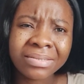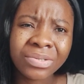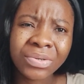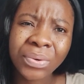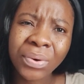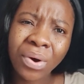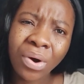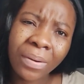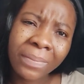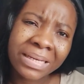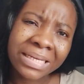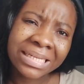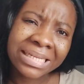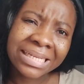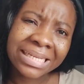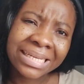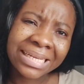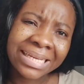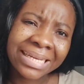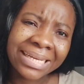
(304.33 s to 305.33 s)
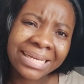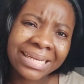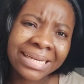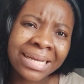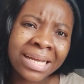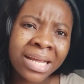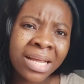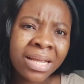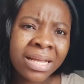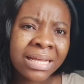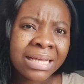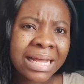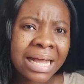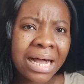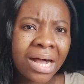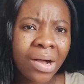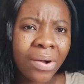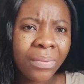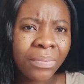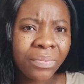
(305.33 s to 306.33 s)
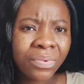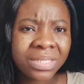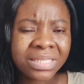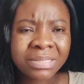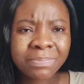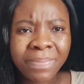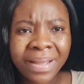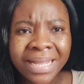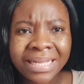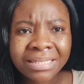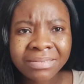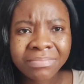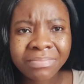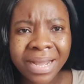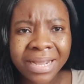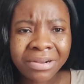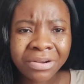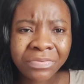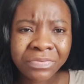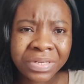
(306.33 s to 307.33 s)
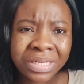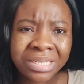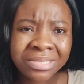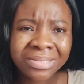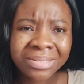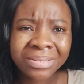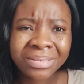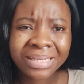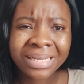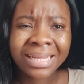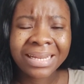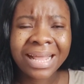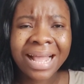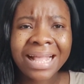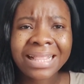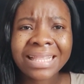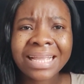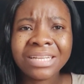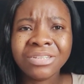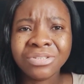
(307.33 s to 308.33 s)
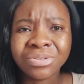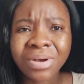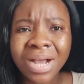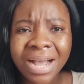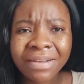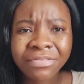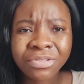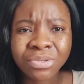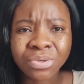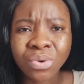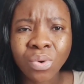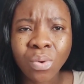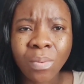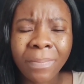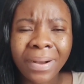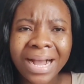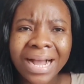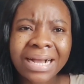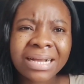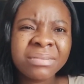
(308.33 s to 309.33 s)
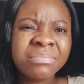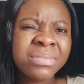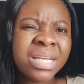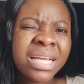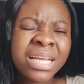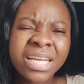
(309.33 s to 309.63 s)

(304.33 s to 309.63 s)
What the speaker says: you coming in, we spend my convocation together and then you have to go back.